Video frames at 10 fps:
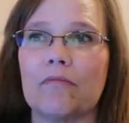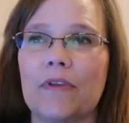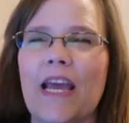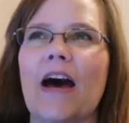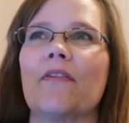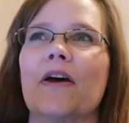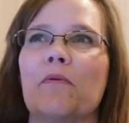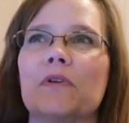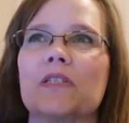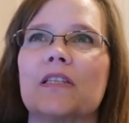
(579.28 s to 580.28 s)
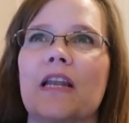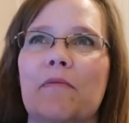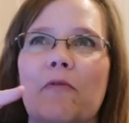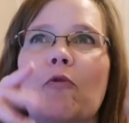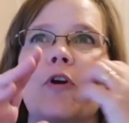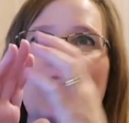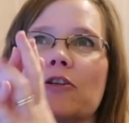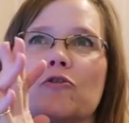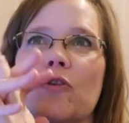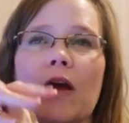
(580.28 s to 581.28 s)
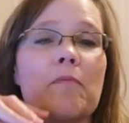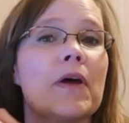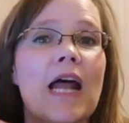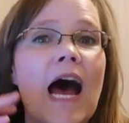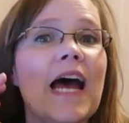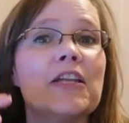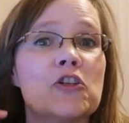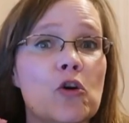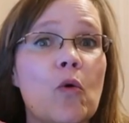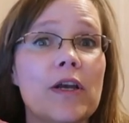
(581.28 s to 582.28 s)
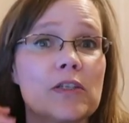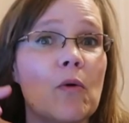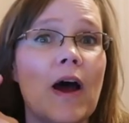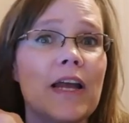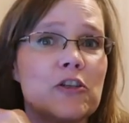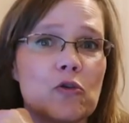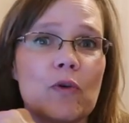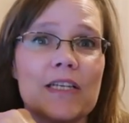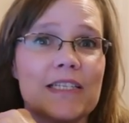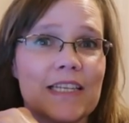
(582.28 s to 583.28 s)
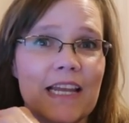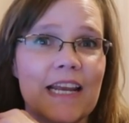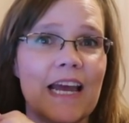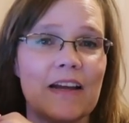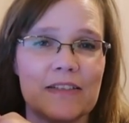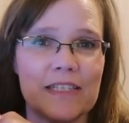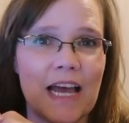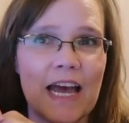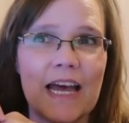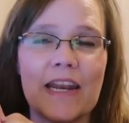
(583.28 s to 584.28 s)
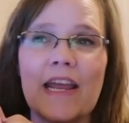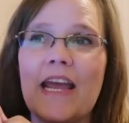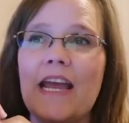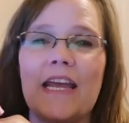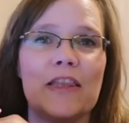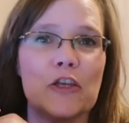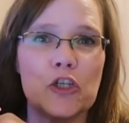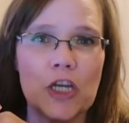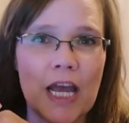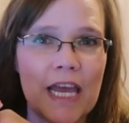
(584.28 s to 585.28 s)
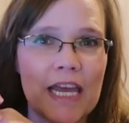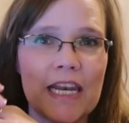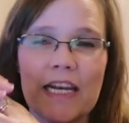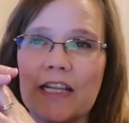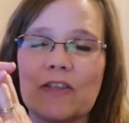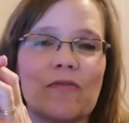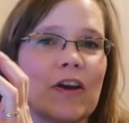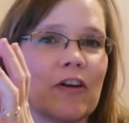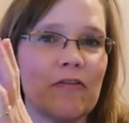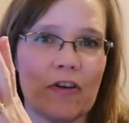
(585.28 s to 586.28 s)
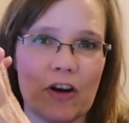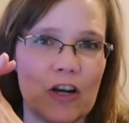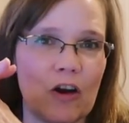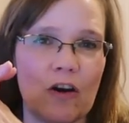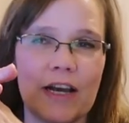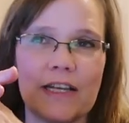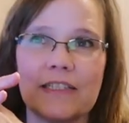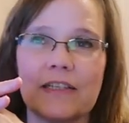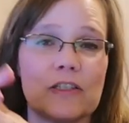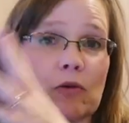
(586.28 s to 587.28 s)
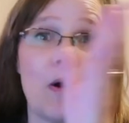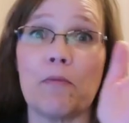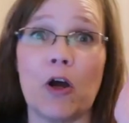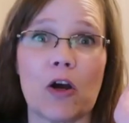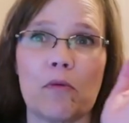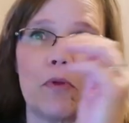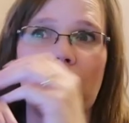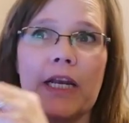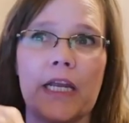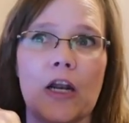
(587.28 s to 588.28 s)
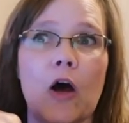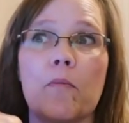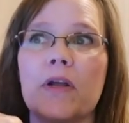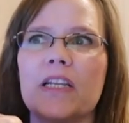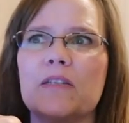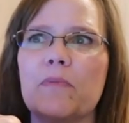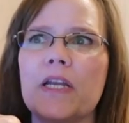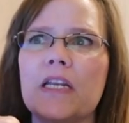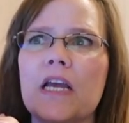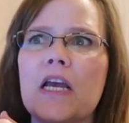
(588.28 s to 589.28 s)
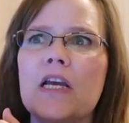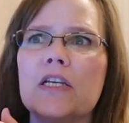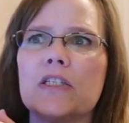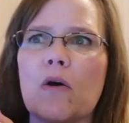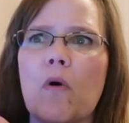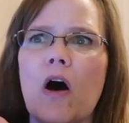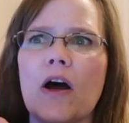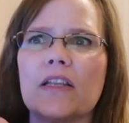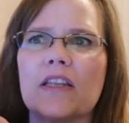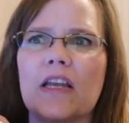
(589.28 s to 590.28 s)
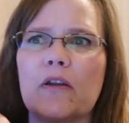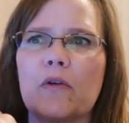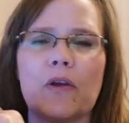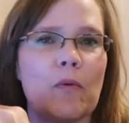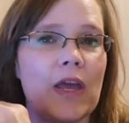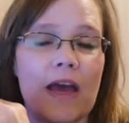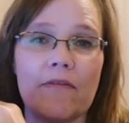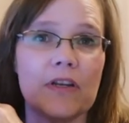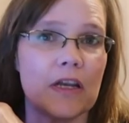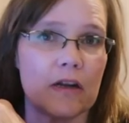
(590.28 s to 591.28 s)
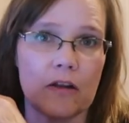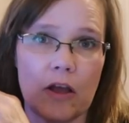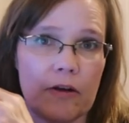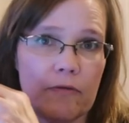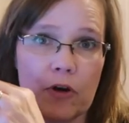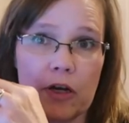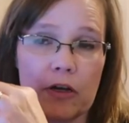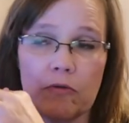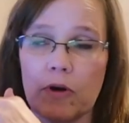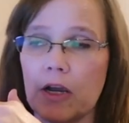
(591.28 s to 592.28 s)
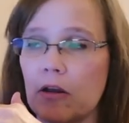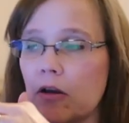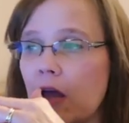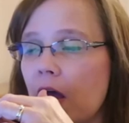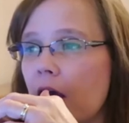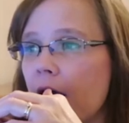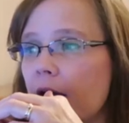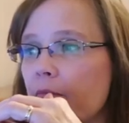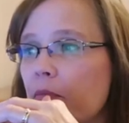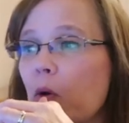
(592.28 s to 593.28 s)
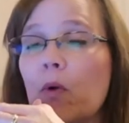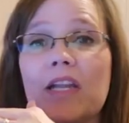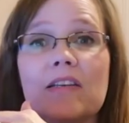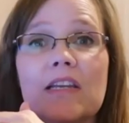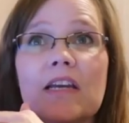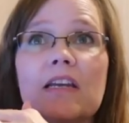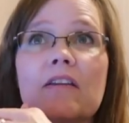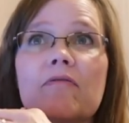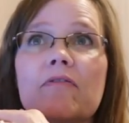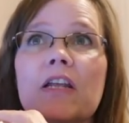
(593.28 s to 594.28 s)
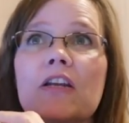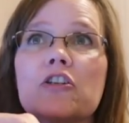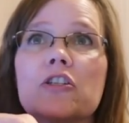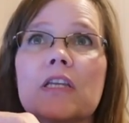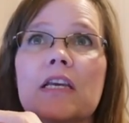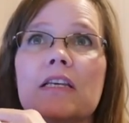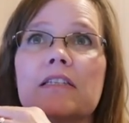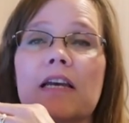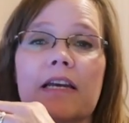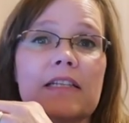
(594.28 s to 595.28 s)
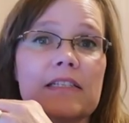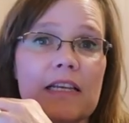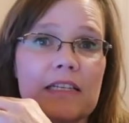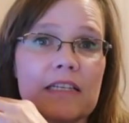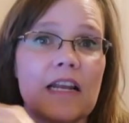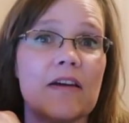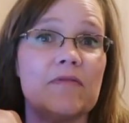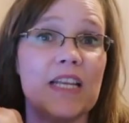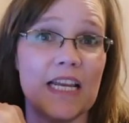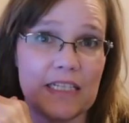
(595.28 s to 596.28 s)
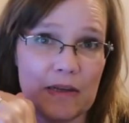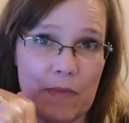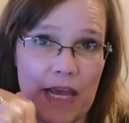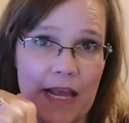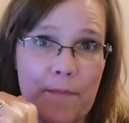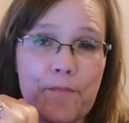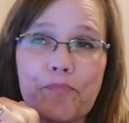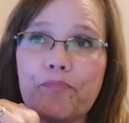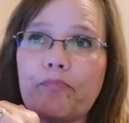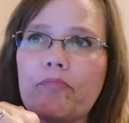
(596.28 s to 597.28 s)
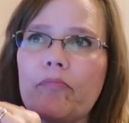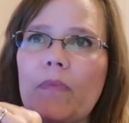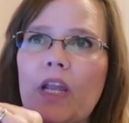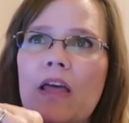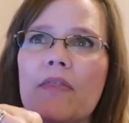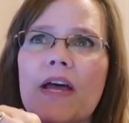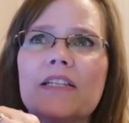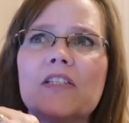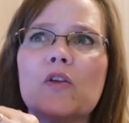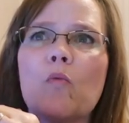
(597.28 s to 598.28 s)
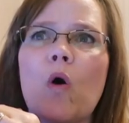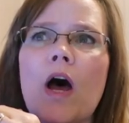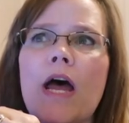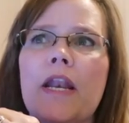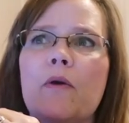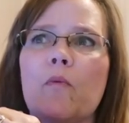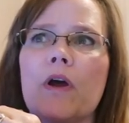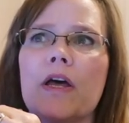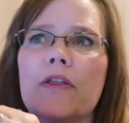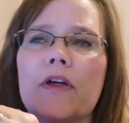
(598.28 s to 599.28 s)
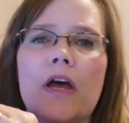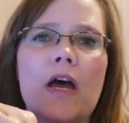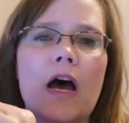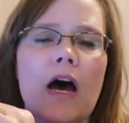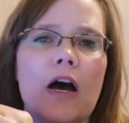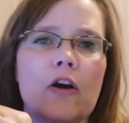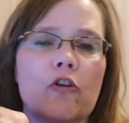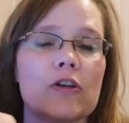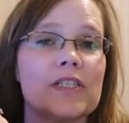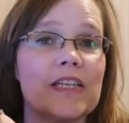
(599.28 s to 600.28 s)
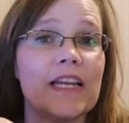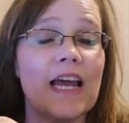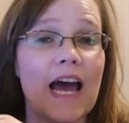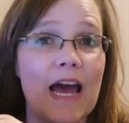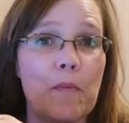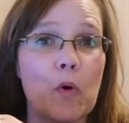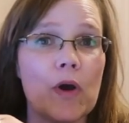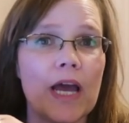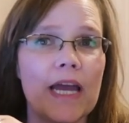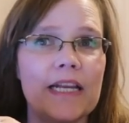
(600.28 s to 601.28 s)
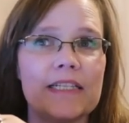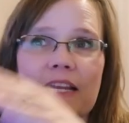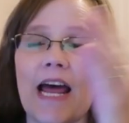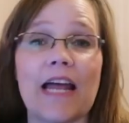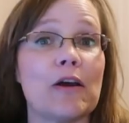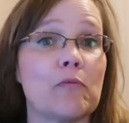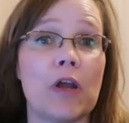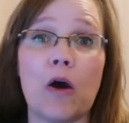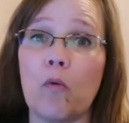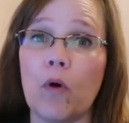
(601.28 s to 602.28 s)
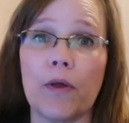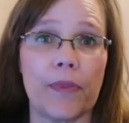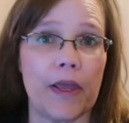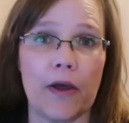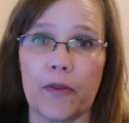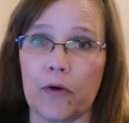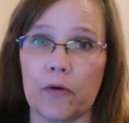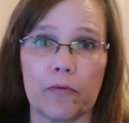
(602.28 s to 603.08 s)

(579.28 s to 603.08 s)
yeah, that was the day before yesterday. But I enjoy, so I enjoy sitting outside in the shade and it's very, very nice. So I'm not complaining at all. But it's been so hot that, that we haven't done a lot of running around. Uh, but we did finish the second season of Dead to Me. That's the one with uh, Christina Applegate, and I don't know what the other